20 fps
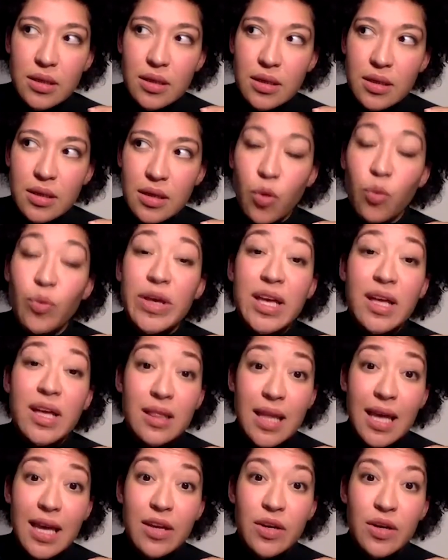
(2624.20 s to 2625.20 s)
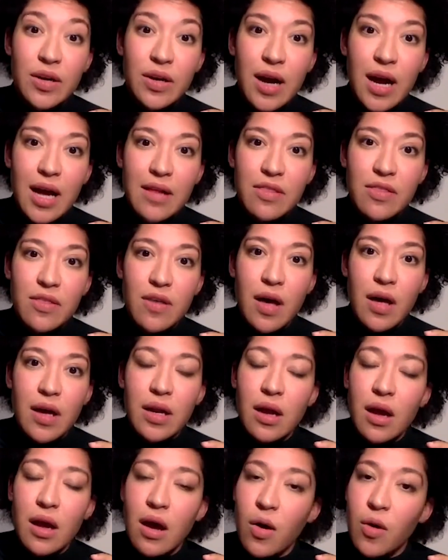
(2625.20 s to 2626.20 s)
a week later, I thought,
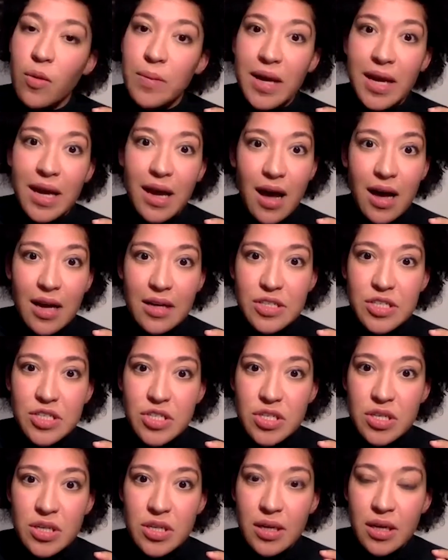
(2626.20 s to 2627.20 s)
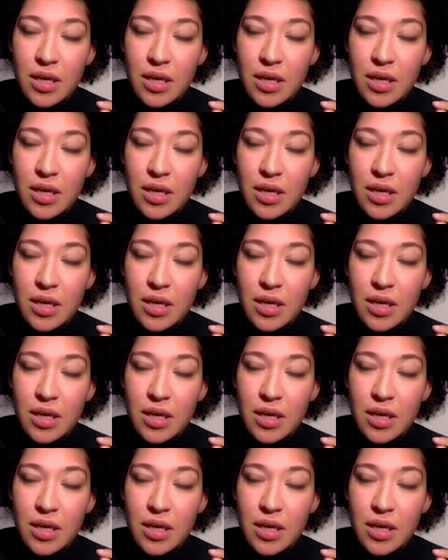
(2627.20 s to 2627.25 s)
oh my gosh,